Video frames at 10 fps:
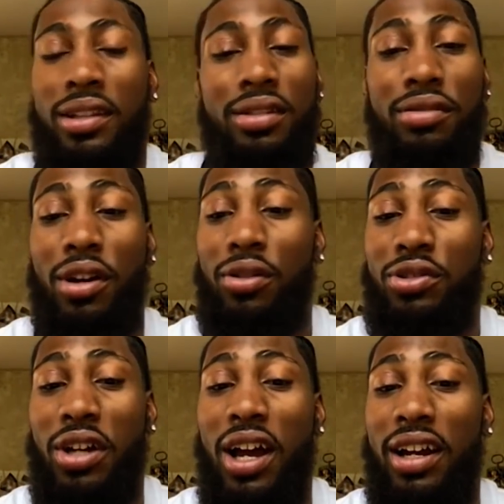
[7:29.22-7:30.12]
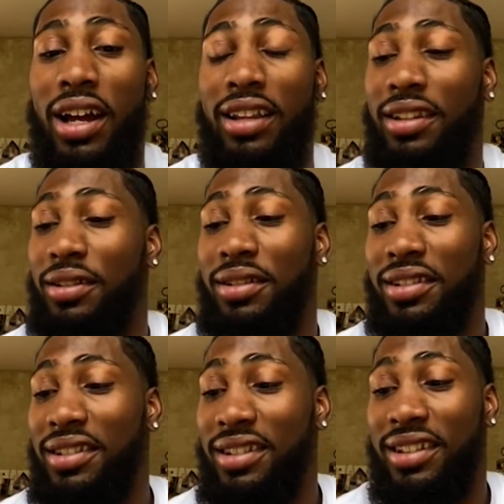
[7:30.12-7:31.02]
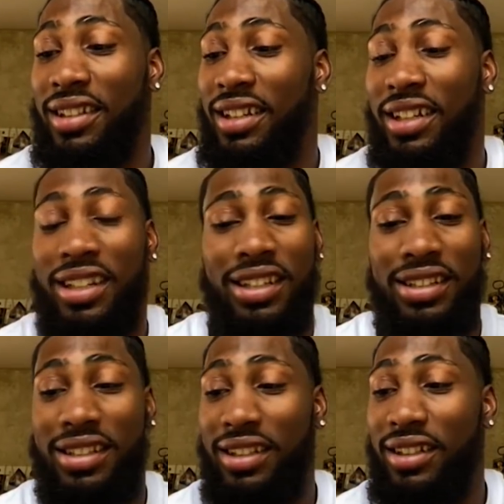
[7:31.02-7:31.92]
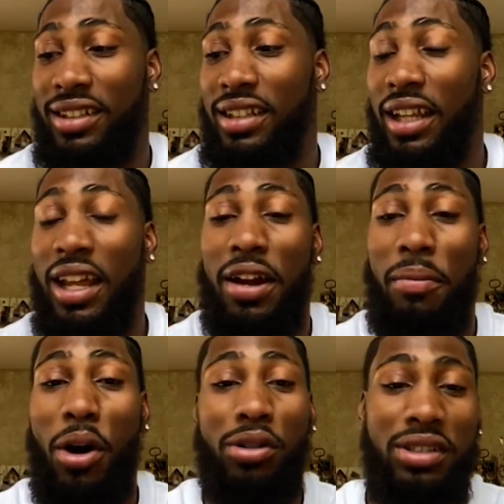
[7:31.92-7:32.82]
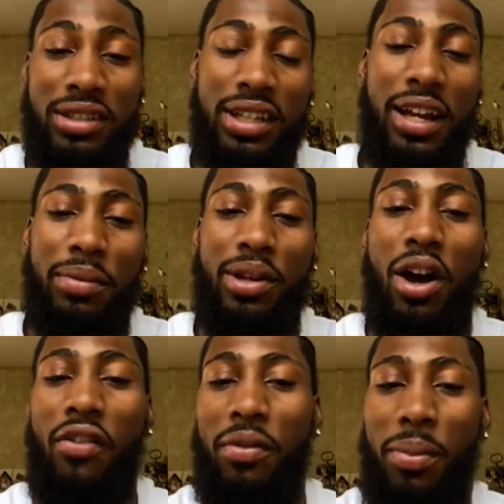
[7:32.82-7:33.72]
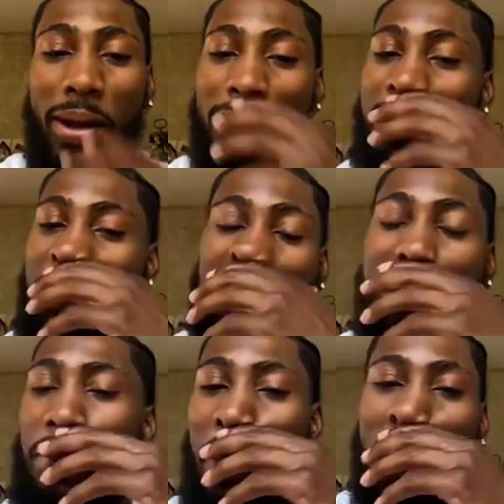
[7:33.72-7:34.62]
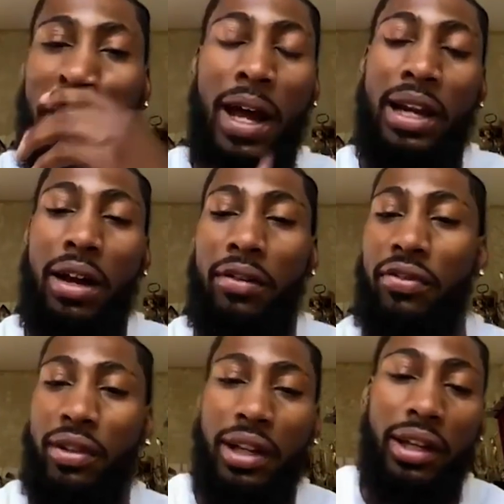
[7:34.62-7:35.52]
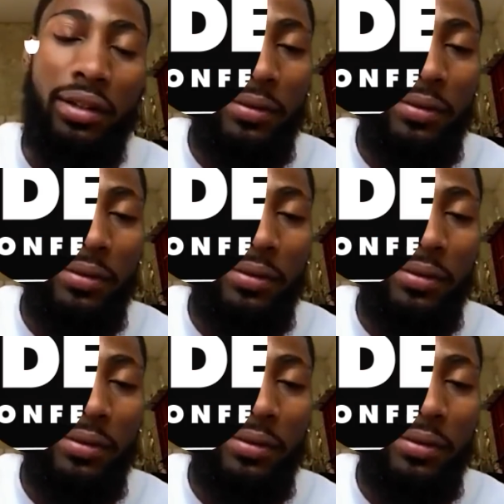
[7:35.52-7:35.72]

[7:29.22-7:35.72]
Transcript: you know, trying not to to to let emotions take me over. But it's a it's a moment I'll never forget.